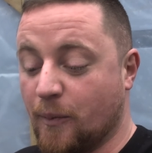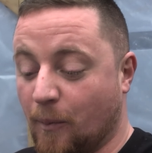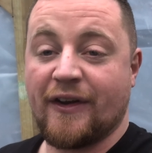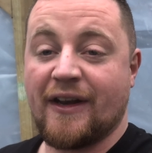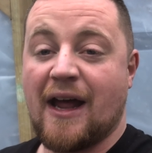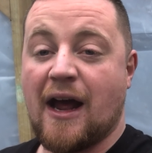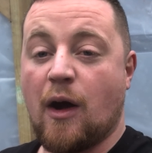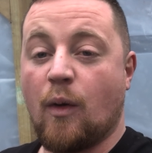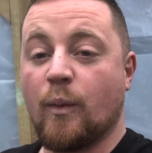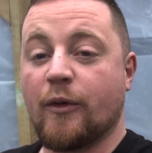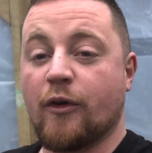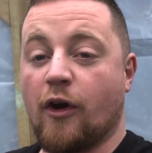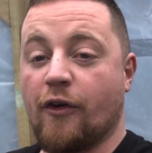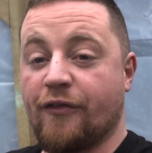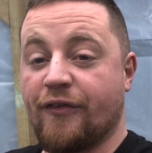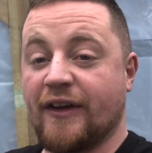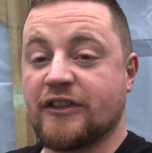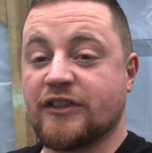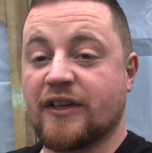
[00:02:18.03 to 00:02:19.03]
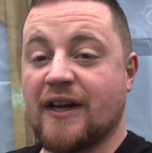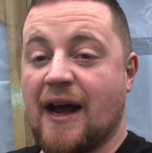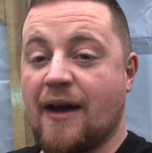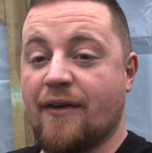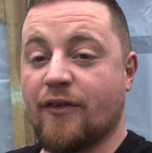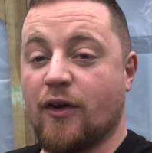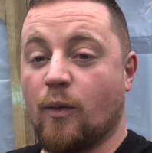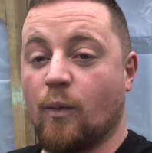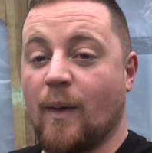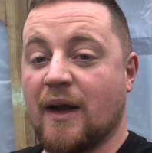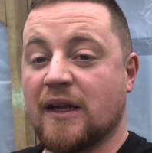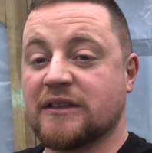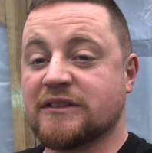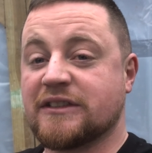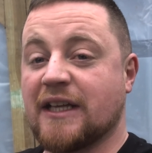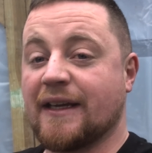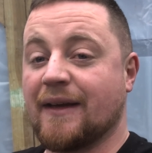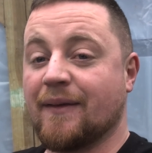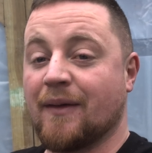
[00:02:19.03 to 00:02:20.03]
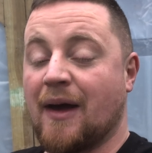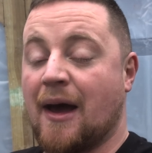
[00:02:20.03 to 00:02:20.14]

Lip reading: But now we've got fish arriving on Wednesday.